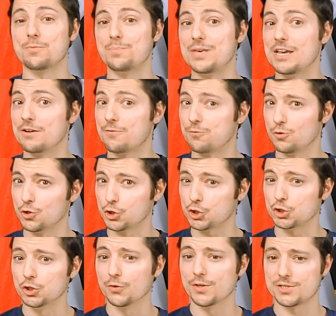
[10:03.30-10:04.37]
to being for
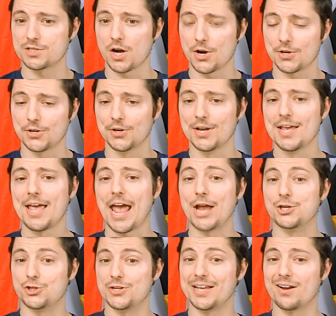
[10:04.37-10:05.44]
sure the starter
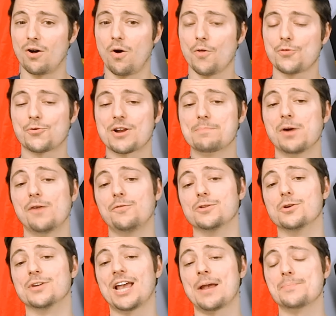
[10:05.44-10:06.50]
and should get all three
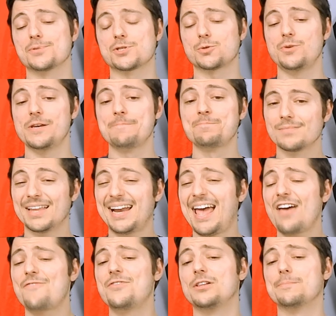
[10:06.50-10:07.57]
Buffalo games this week. Then I
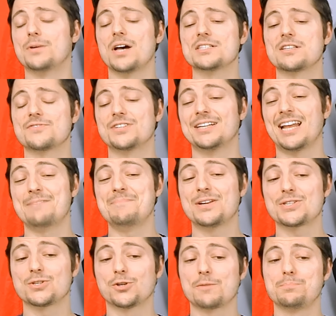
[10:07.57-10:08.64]
have Filip Gustavsson, and
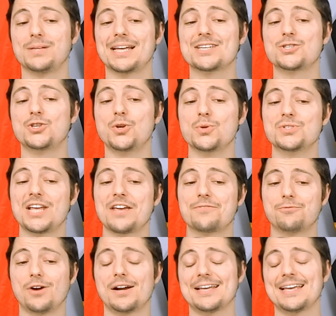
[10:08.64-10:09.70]
Minnesota plays Tuesday,
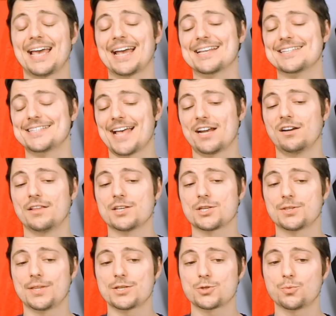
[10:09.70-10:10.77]
Friday, and Saturday
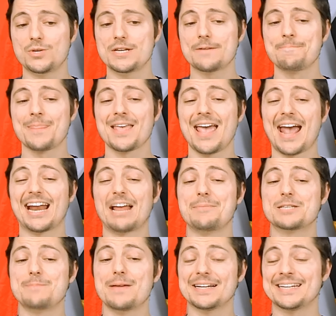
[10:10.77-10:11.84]
this week, and I'm
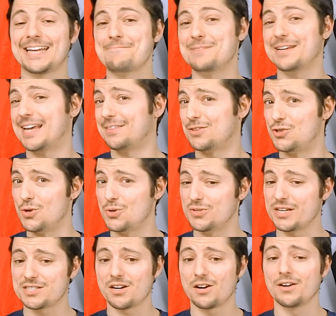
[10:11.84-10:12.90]
expecting him to get the
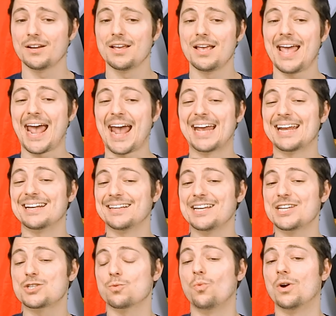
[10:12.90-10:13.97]
Tuesday start and at
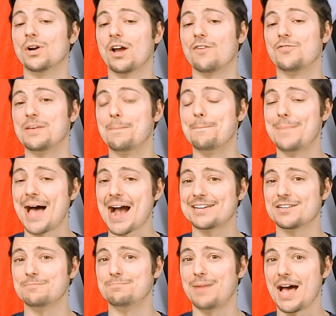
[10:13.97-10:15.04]
least one of the
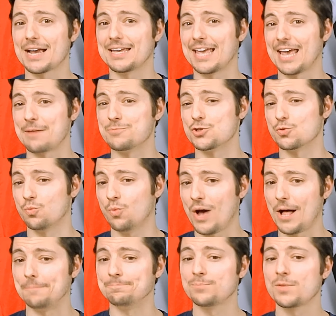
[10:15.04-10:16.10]
back-to-back games as
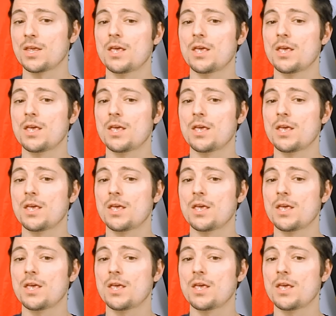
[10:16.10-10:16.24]
well.